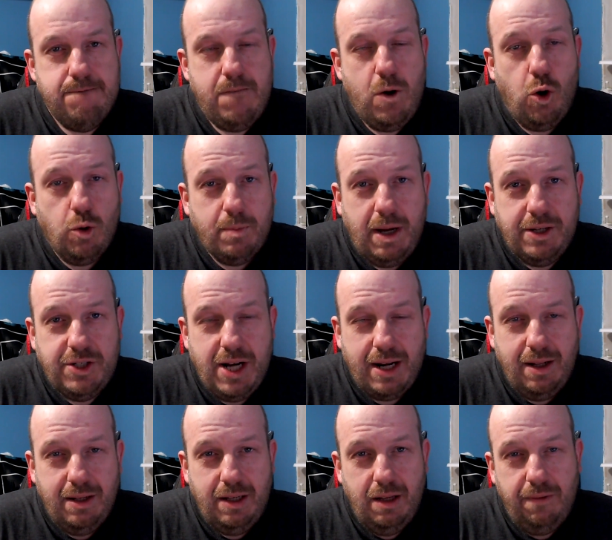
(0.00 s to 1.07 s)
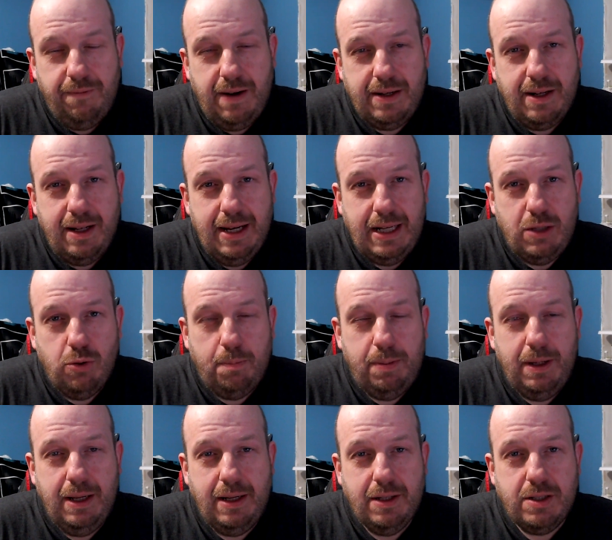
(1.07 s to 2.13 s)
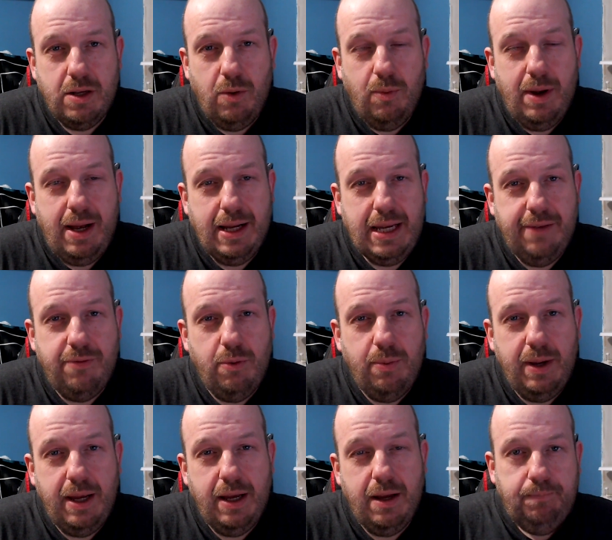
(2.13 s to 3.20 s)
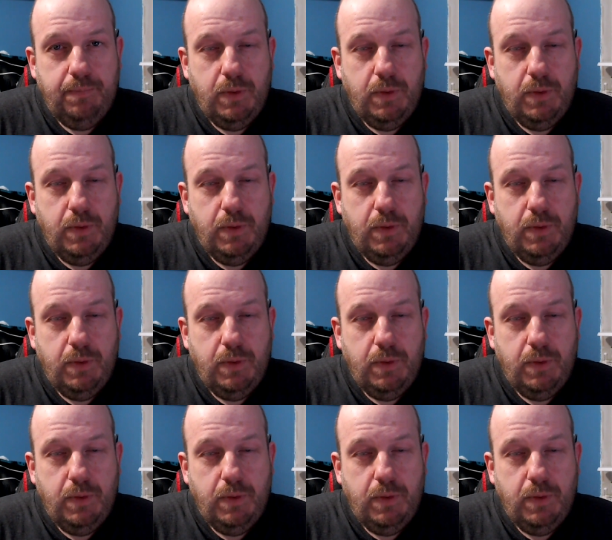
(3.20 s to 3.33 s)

On my channel, you'll find a link to a playlist where I give away